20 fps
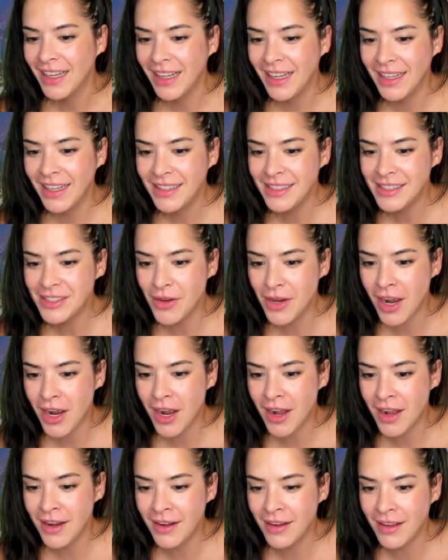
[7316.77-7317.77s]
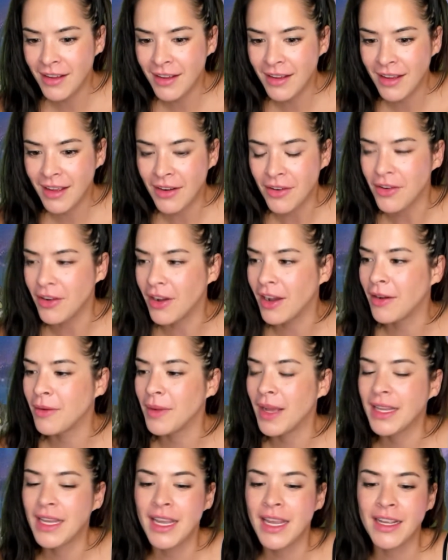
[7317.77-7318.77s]
It is going on. I don't know how,
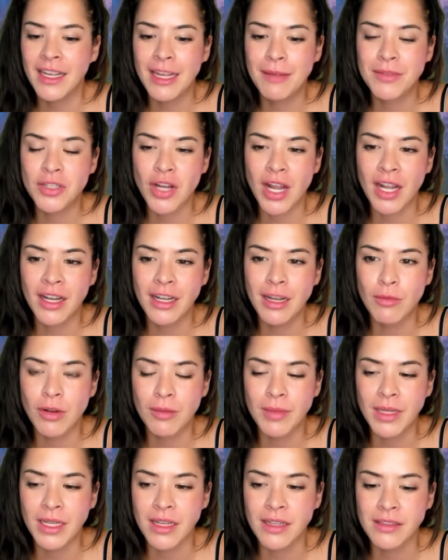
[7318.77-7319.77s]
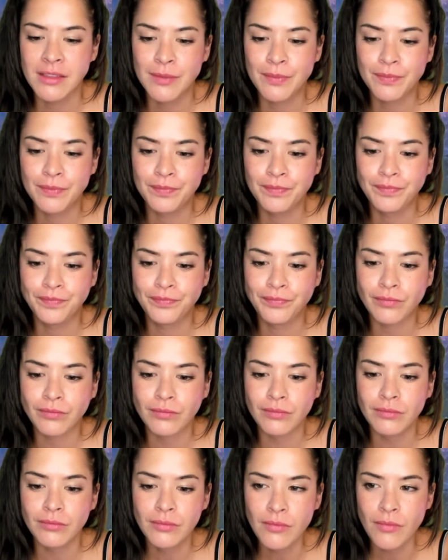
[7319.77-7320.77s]
I can't keep track anymore because
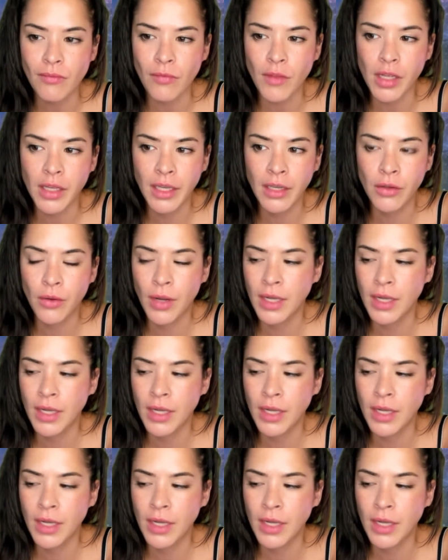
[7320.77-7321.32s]
I can't